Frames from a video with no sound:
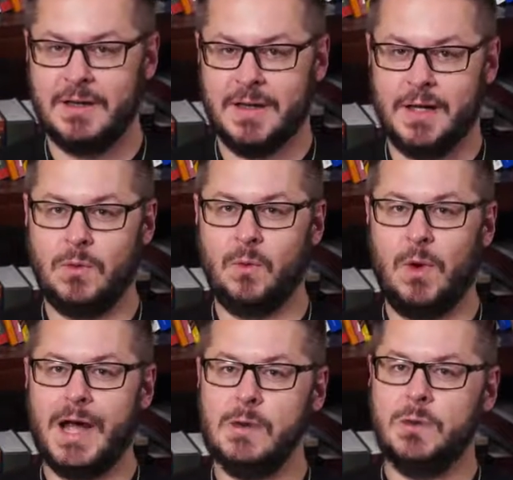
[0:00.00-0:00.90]
Now,
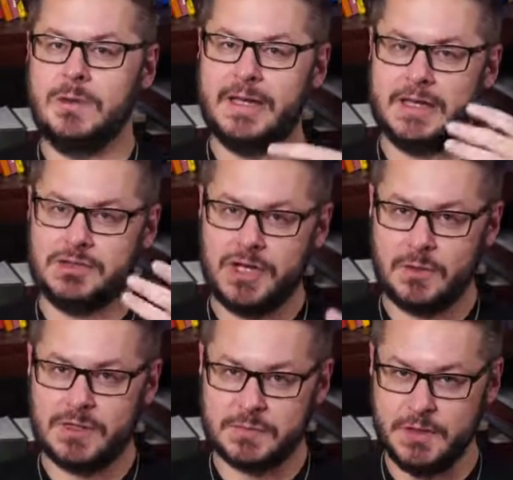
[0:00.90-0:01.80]
while we're in a
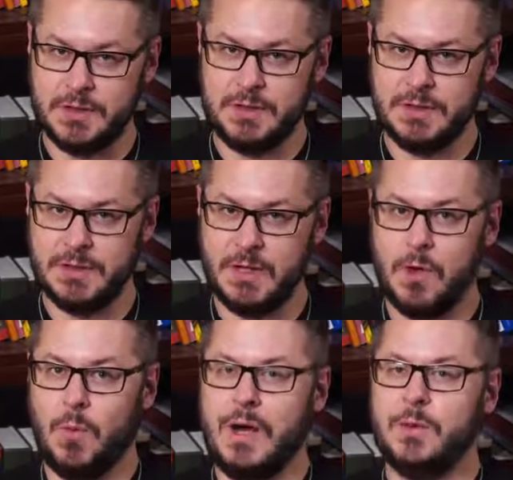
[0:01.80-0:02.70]
generous mood,
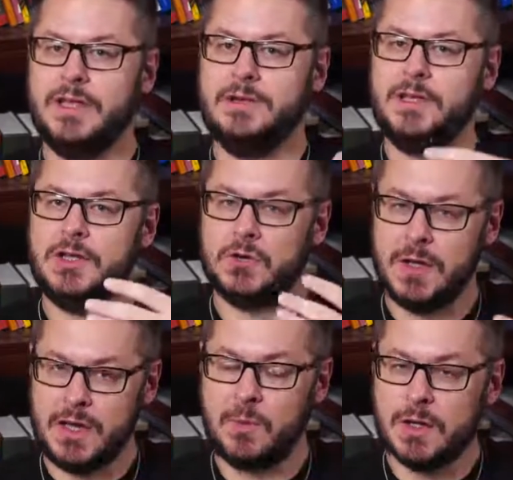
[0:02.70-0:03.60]
while we're giving
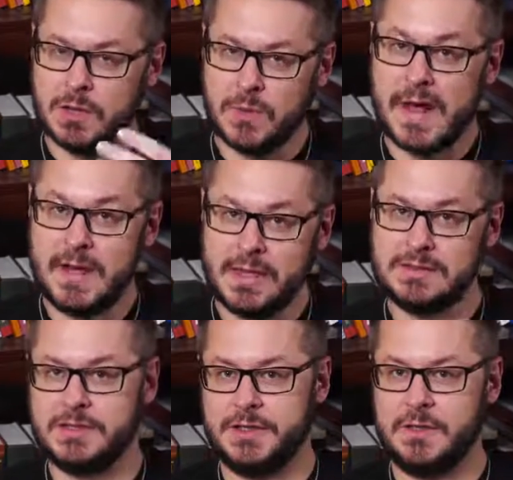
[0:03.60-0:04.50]
credit where credit
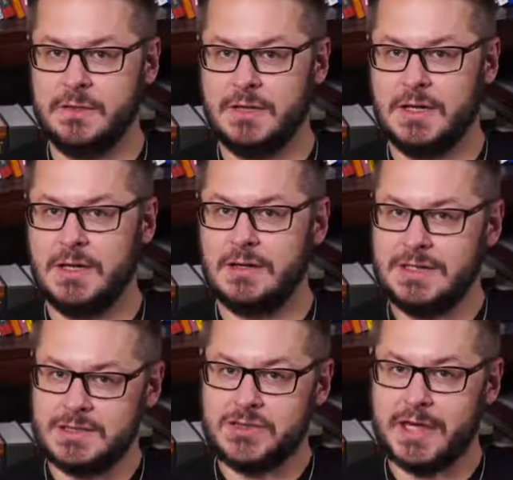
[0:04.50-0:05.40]
is due,
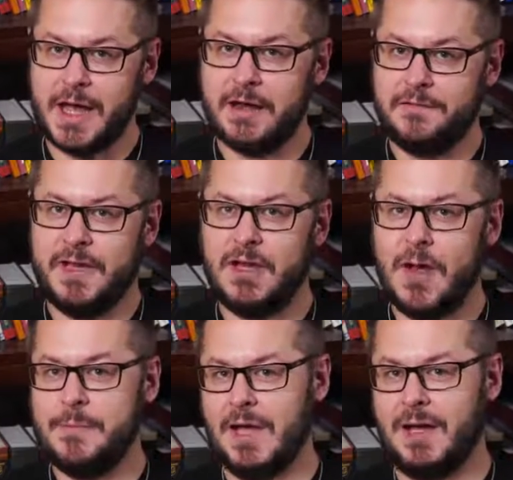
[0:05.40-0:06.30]
let's check out a video
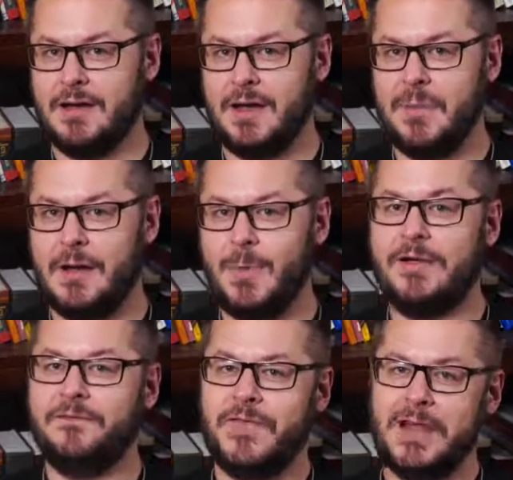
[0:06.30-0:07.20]
I made about
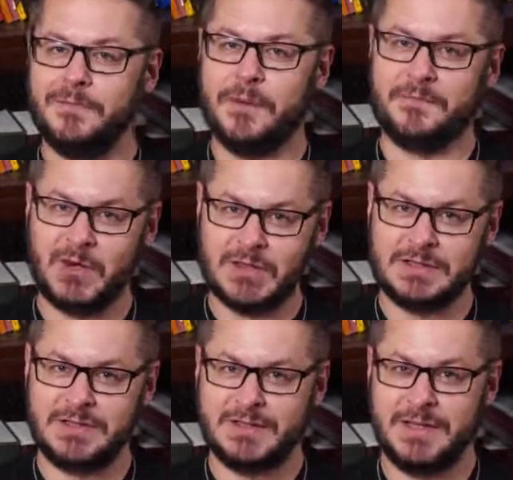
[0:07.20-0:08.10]
my favorite
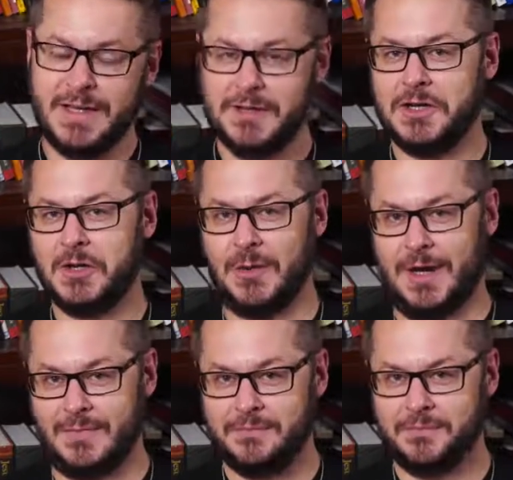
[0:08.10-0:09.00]
verse in the
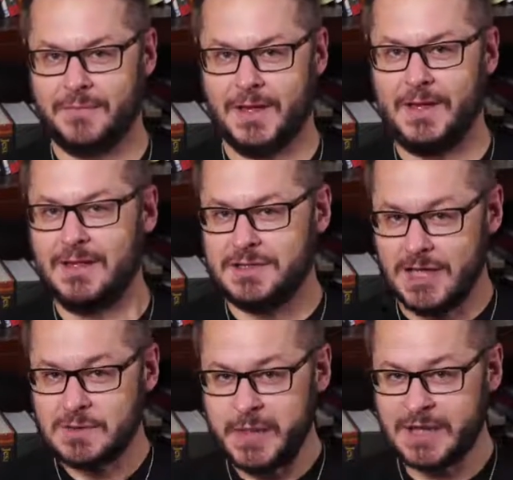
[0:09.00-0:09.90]
Quran.
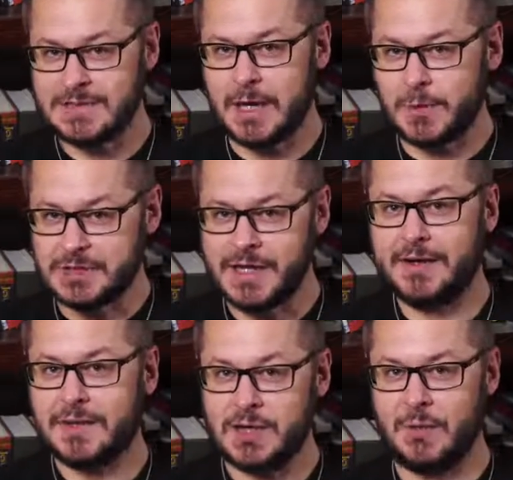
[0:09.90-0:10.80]
Just because I
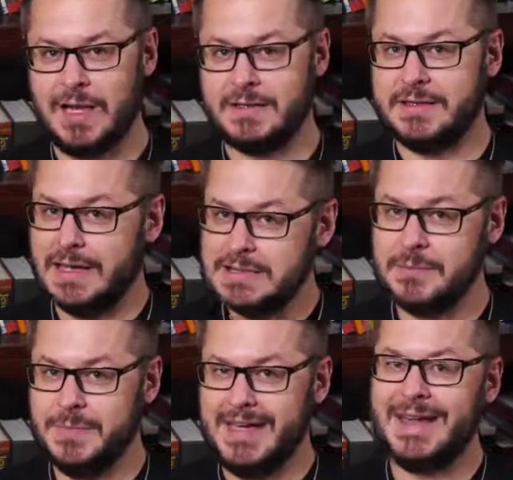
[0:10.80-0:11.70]
reject the Quran
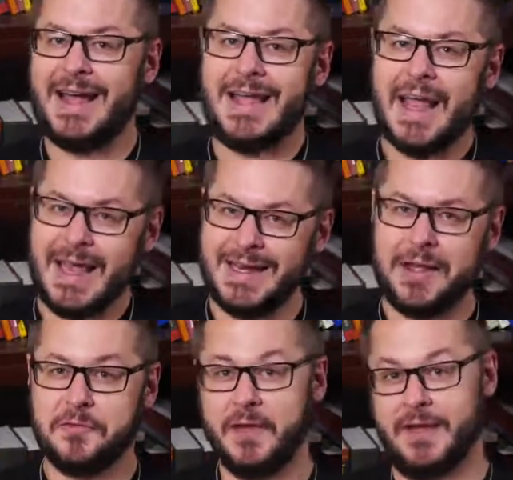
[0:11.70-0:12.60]
doesn't mean I hate
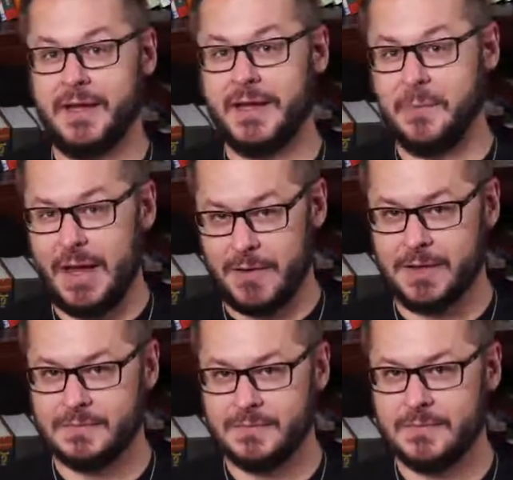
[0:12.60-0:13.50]
everything about it.